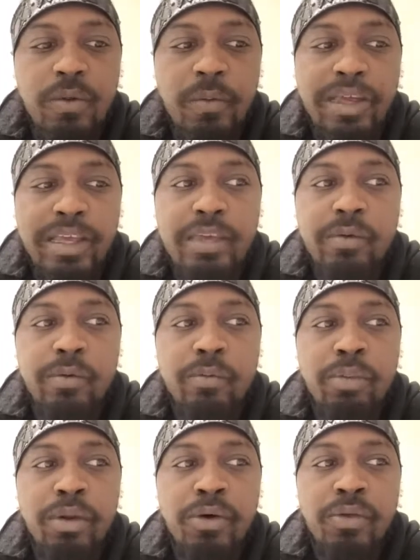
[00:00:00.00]
Right. He
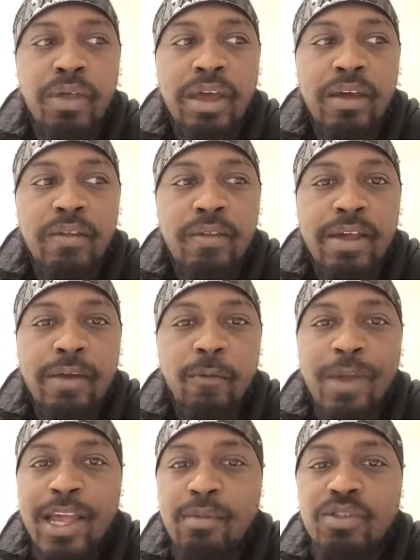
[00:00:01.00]
would blow that
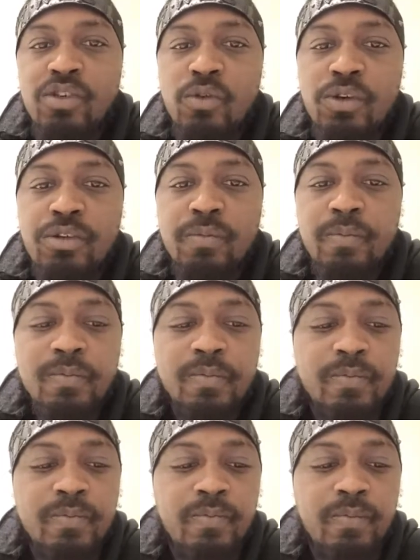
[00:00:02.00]
ram's horn
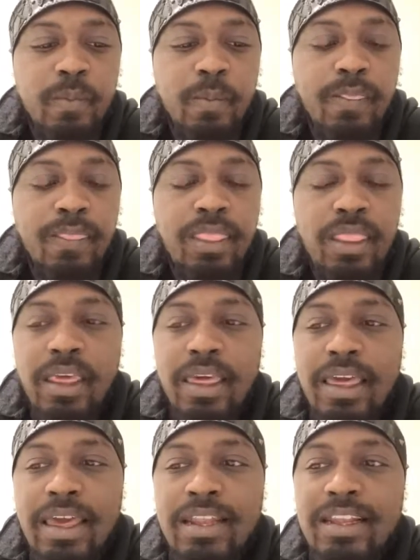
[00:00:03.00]

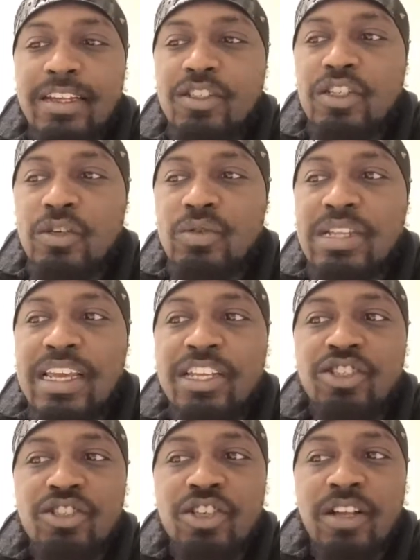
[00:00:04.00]
and let us know
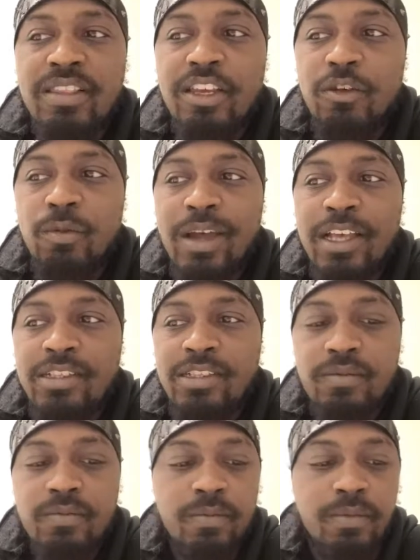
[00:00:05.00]
dangers on the
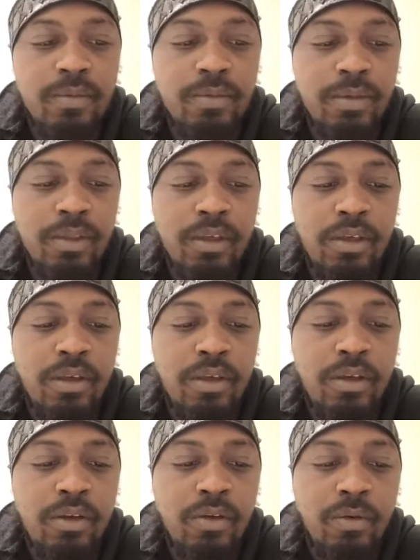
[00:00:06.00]
horizon.
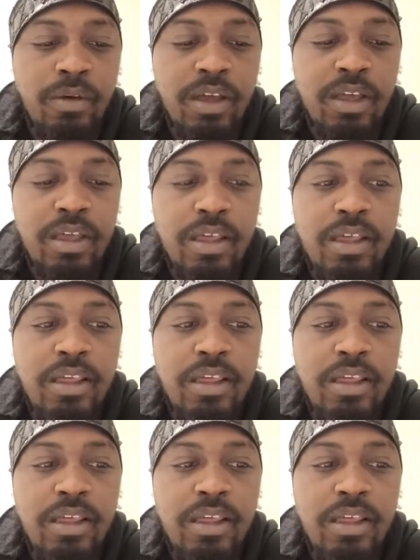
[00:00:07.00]
Right.